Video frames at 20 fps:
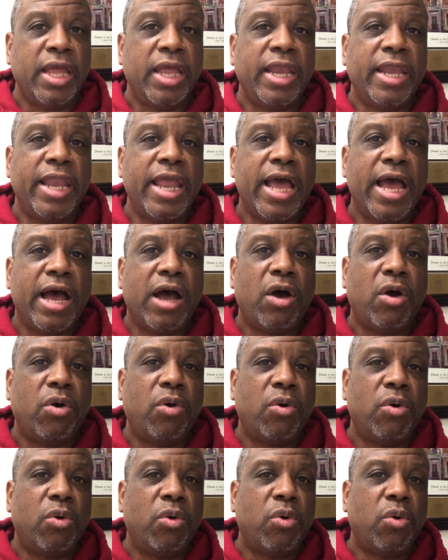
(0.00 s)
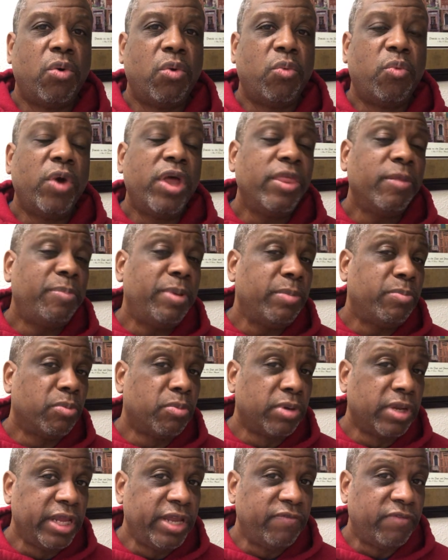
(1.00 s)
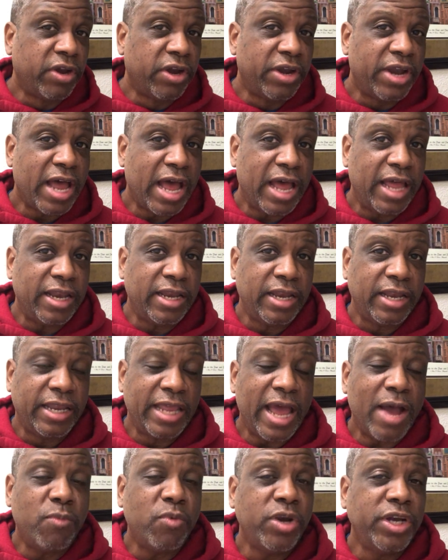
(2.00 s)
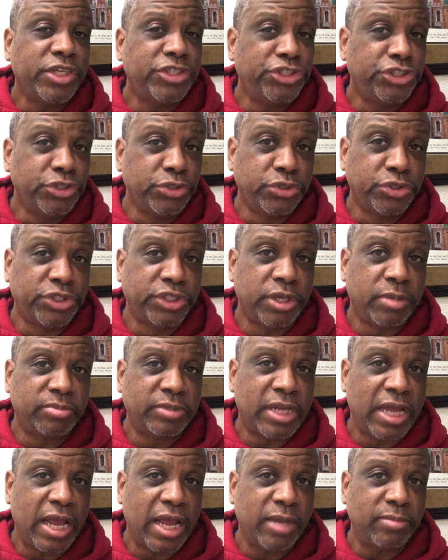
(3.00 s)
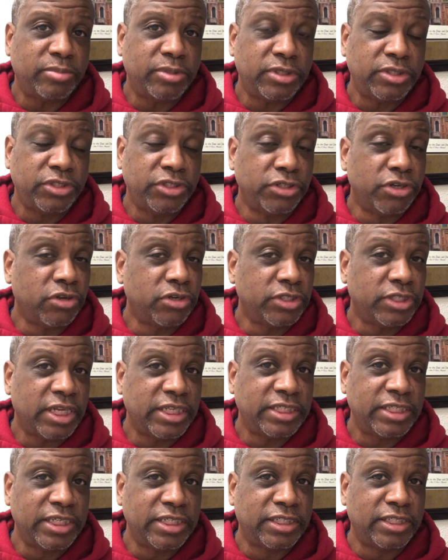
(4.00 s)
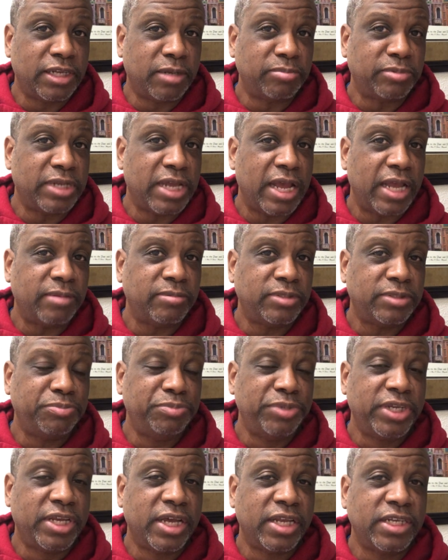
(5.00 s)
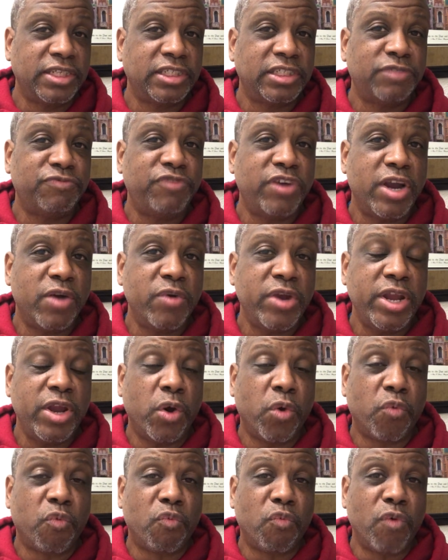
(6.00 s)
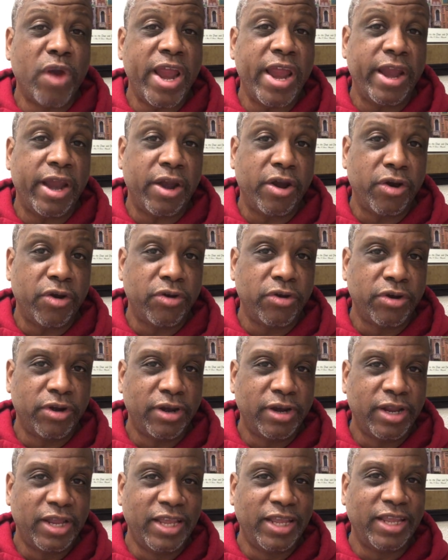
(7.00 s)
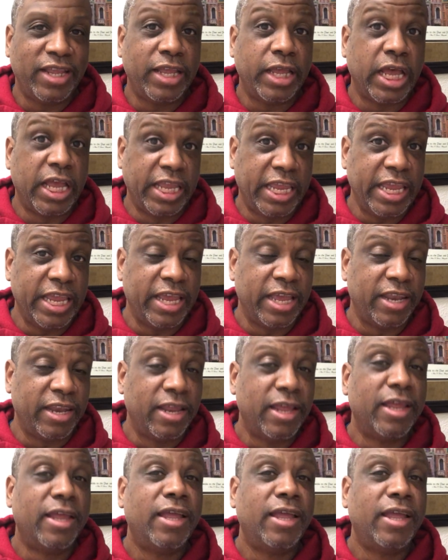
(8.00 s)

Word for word: Now, whether people believe it or not, that one is used sometimes. You notice I said sometimes because it is very rare, again,